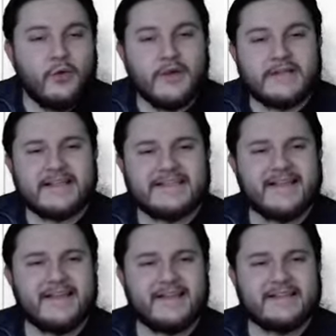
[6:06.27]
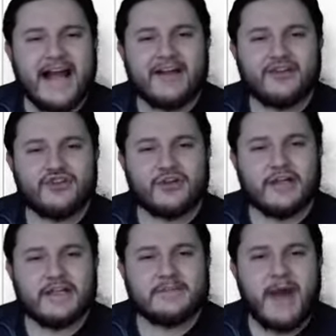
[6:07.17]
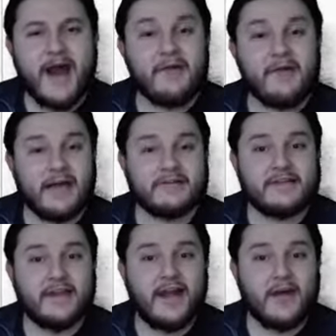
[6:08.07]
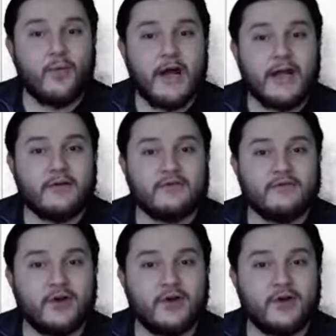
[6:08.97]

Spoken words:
Well, it says that the tangent is parallel to the line y equals 4